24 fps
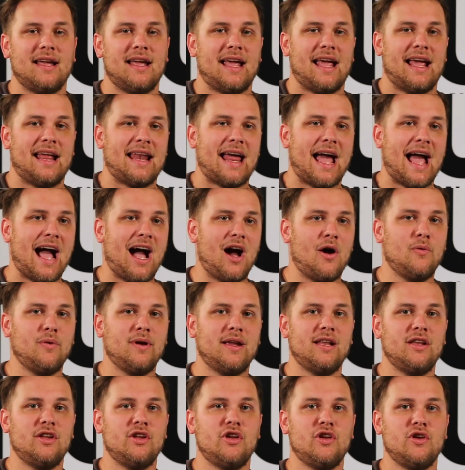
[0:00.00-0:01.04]
And how
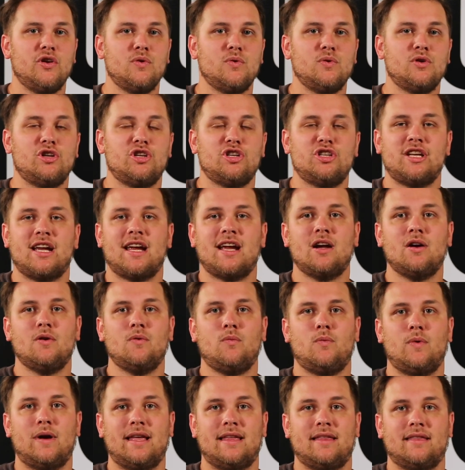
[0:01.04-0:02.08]
can you share
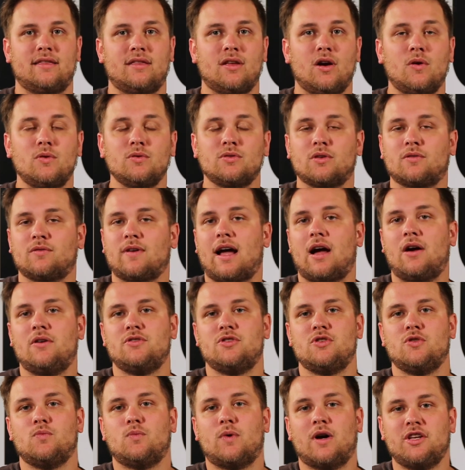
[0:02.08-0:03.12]
with those around
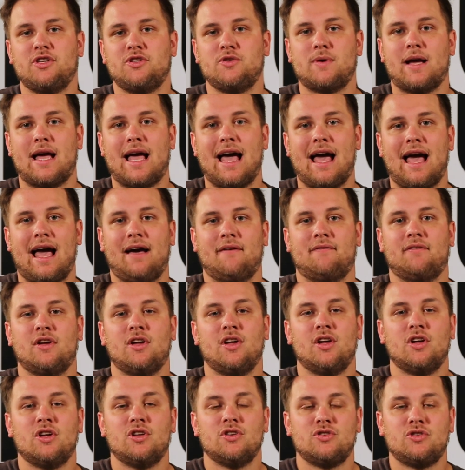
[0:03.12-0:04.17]
you what you have
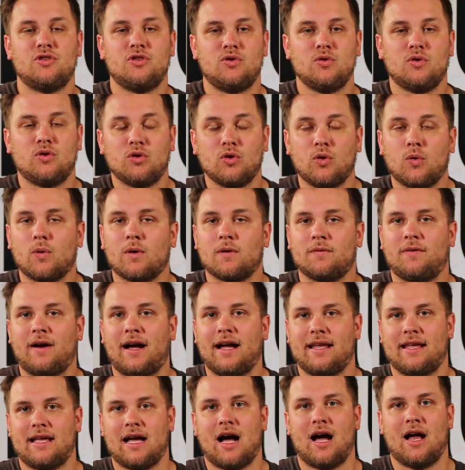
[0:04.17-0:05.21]
to glorify
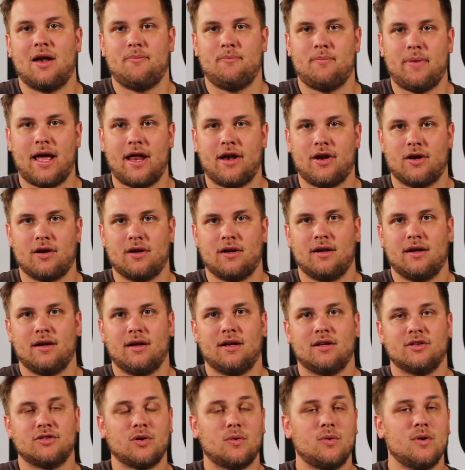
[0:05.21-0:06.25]
God better?
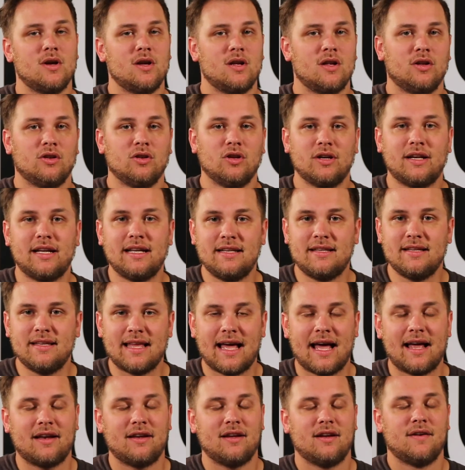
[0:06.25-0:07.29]
So look into
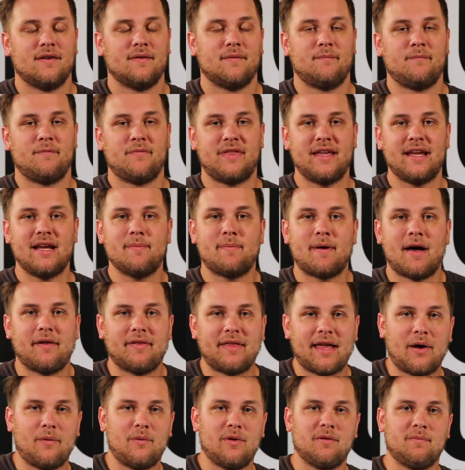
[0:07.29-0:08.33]
that. Think about
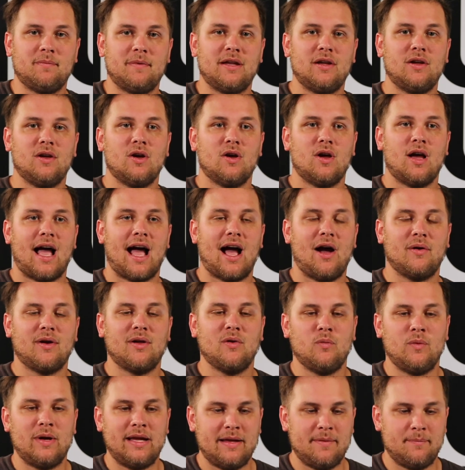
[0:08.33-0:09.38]
that with me. How can
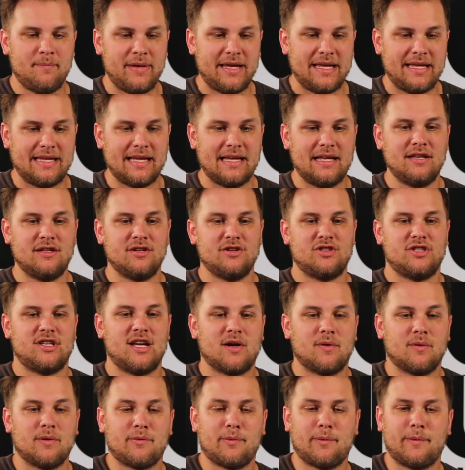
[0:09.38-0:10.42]
we begin to share
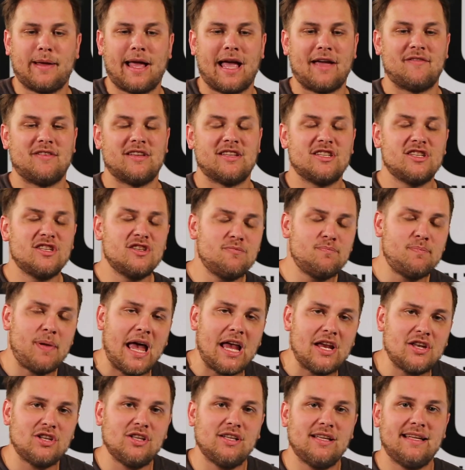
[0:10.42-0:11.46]
with what we have,
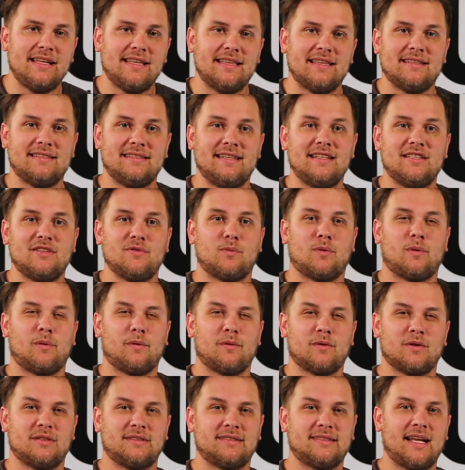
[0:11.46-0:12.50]
especially in the season where we're
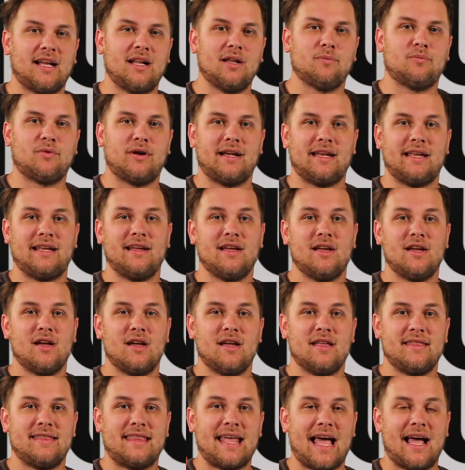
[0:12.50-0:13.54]
celebrating
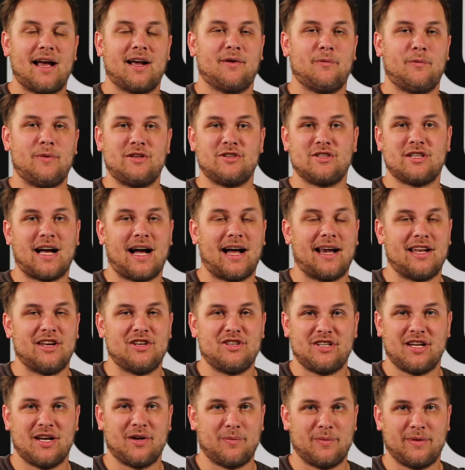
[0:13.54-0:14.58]
that which God has
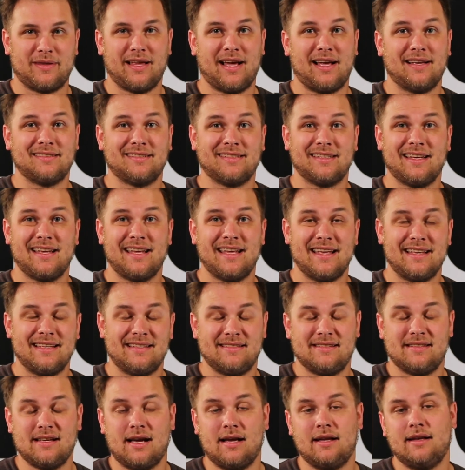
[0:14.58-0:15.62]
shared with us, his
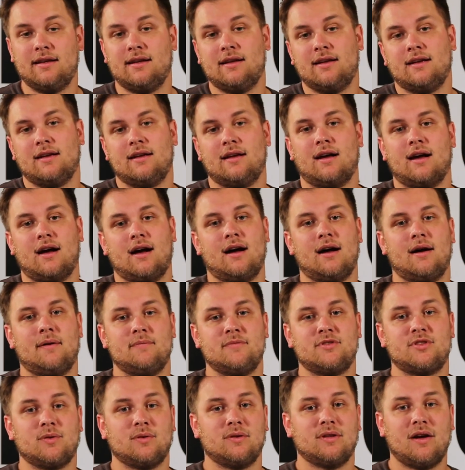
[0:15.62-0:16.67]
son?
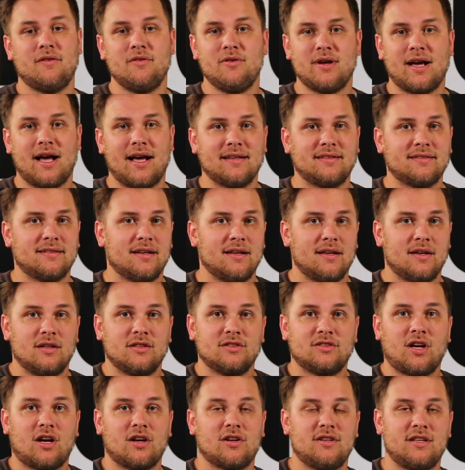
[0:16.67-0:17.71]
So love you guys.
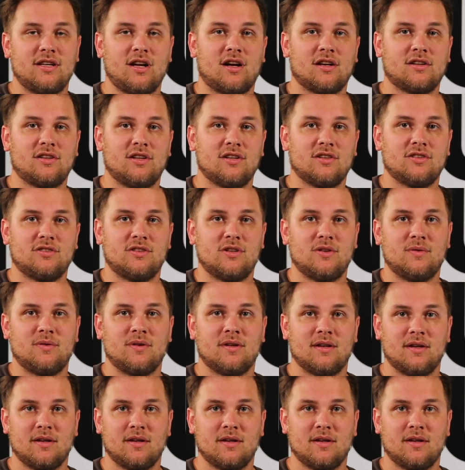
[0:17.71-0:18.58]
Talk to you soon.